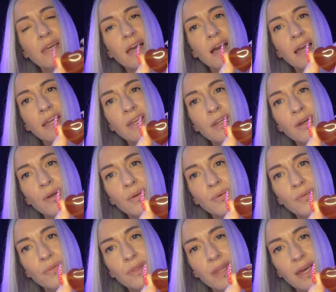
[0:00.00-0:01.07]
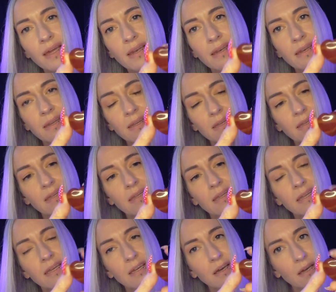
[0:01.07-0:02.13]
I know that
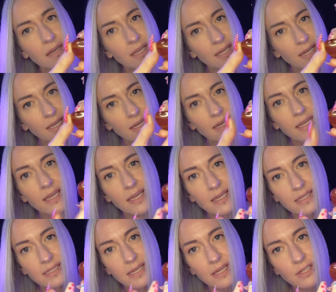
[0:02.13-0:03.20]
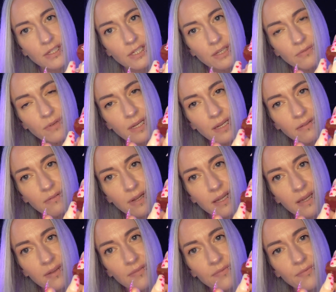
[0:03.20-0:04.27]
Carnelian is actually really
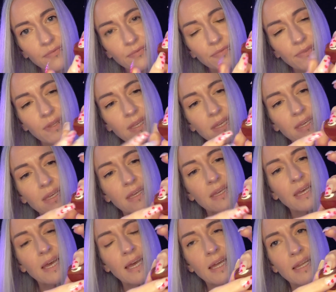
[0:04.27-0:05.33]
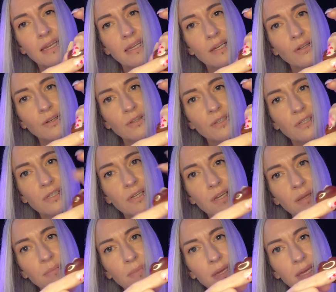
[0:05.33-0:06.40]
rare, and a lot of the
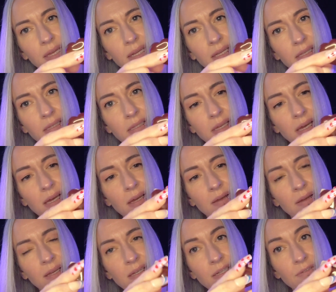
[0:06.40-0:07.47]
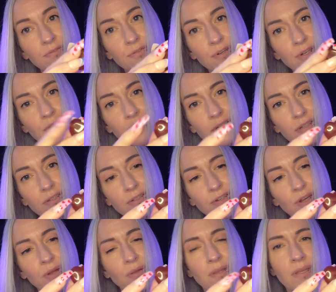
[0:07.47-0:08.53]
time it is a different
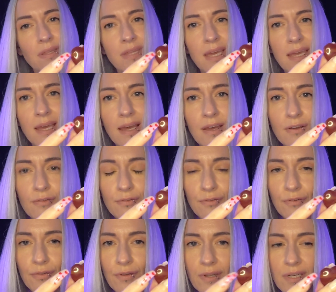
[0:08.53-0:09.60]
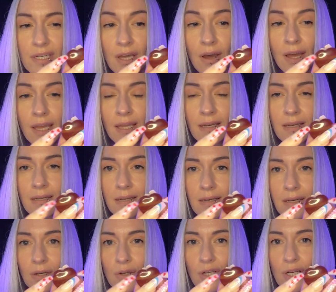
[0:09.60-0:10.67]
stone that they have dyed
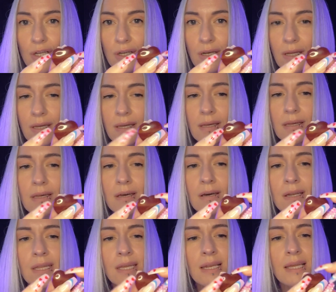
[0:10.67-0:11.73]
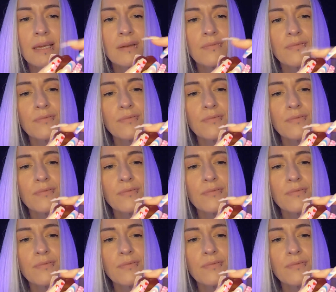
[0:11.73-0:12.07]
to look like Carnelian.